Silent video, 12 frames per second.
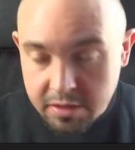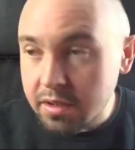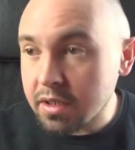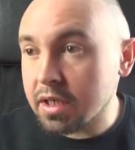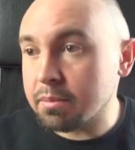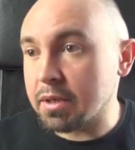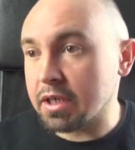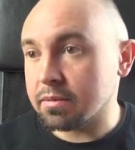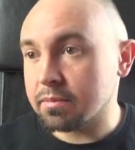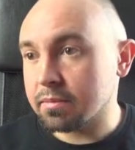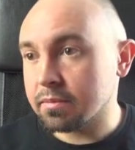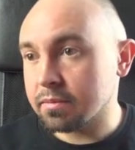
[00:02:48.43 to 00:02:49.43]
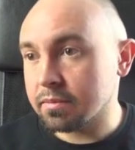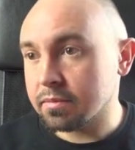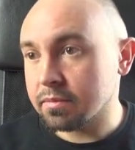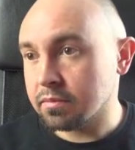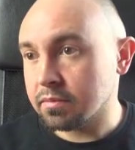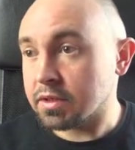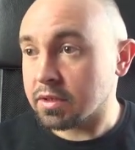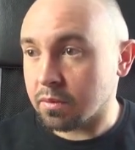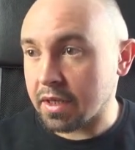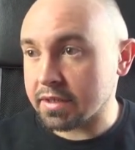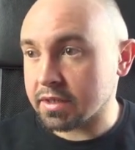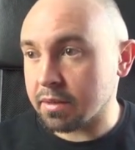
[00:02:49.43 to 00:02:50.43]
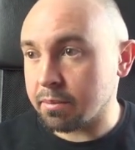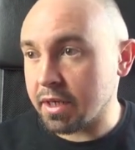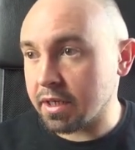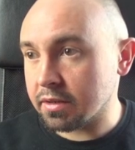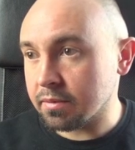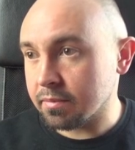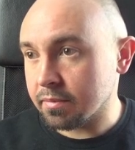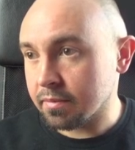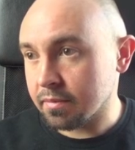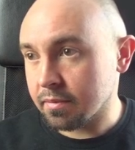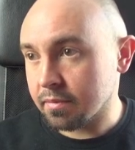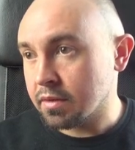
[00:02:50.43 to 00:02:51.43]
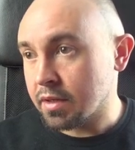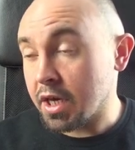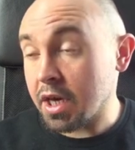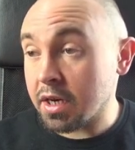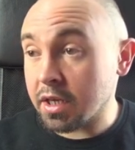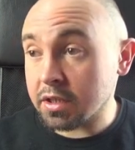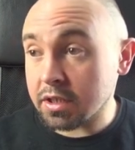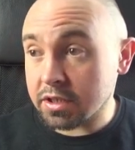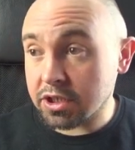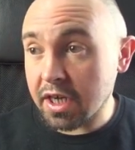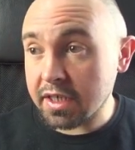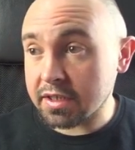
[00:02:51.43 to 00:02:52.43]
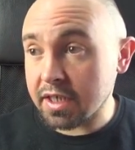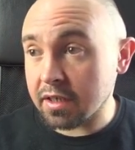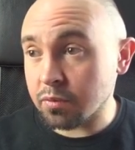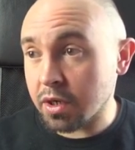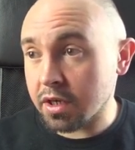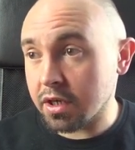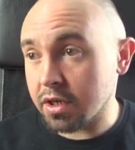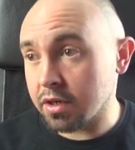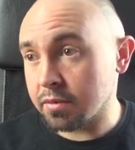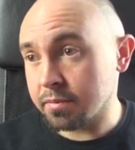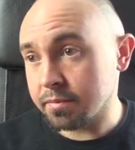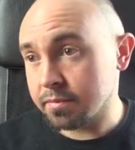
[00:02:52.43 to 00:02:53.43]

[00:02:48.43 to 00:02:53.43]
commit. So let's commit it, hitting this check sign right here,